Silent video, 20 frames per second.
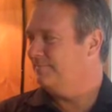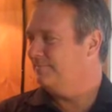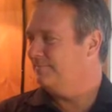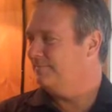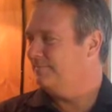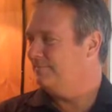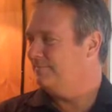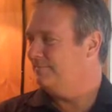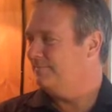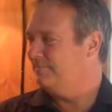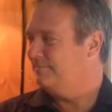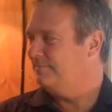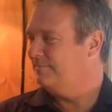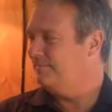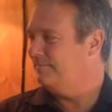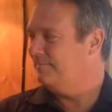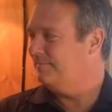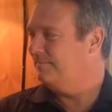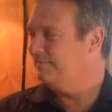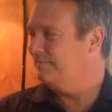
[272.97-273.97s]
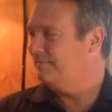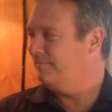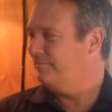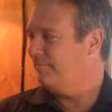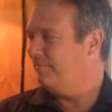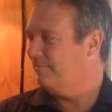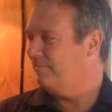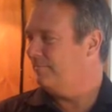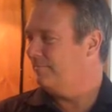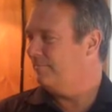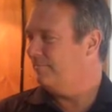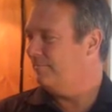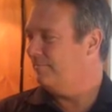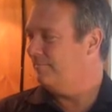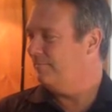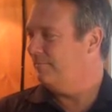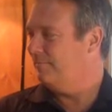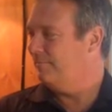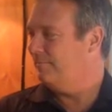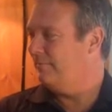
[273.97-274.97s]

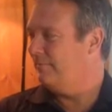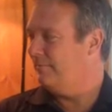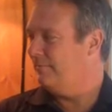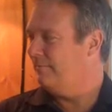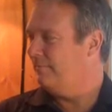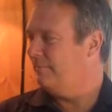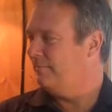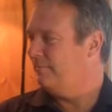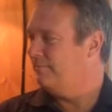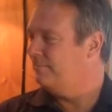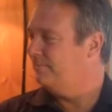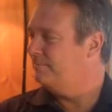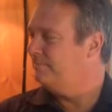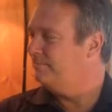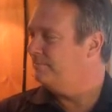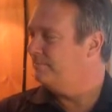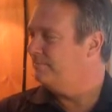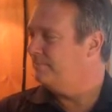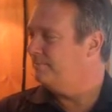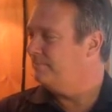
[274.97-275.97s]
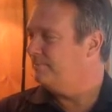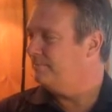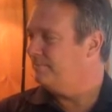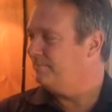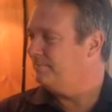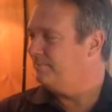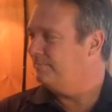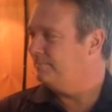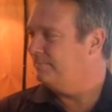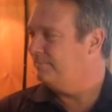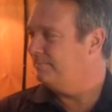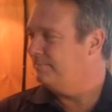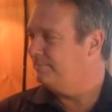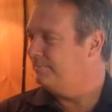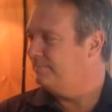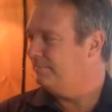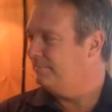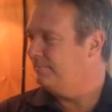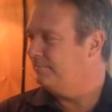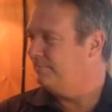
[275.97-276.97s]

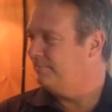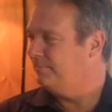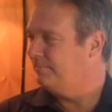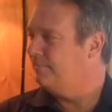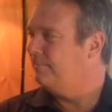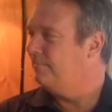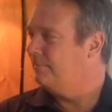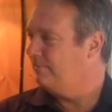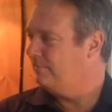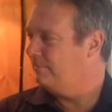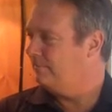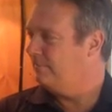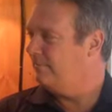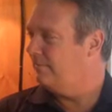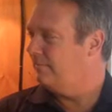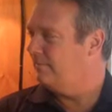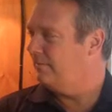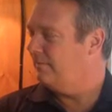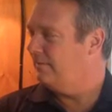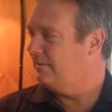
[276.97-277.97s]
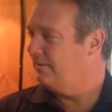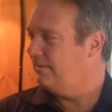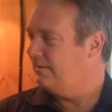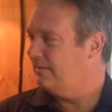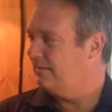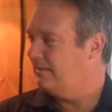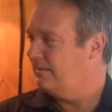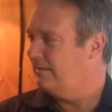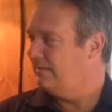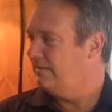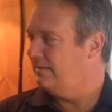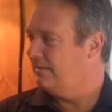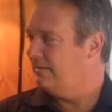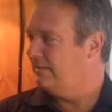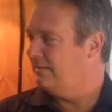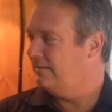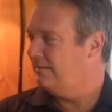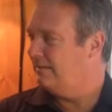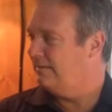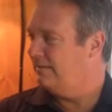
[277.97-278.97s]

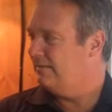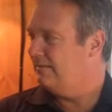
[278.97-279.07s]
No words are spoken by the person on screen.